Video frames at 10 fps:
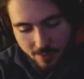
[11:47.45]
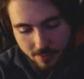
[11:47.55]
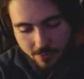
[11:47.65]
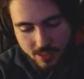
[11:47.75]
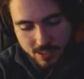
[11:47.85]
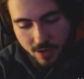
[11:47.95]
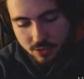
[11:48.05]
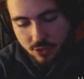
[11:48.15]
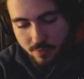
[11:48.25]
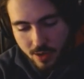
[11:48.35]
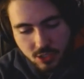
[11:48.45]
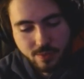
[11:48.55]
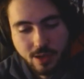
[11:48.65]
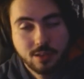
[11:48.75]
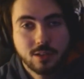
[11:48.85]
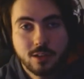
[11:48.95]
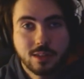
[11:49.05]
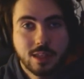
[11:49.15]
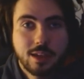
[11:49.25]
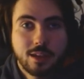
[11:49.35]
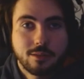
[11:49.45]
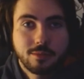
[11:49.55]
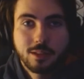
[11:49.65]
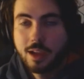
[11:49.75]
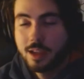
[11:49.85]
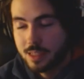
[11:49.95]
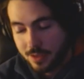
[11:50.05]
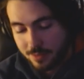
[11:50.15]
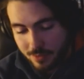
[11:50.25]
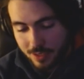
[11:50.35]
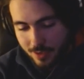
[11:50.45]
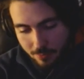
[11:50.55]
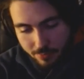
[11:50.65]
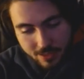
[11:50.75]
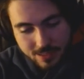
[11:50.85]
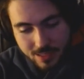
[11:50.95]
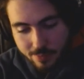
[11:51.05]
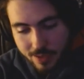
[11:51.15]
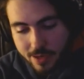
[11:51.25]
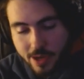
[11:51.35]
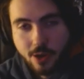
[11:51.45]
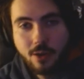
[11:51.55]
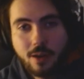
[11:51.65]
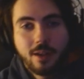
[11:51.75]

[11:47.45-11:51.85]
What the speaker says: If I talk too much about a certain thing, like I said, please let me know.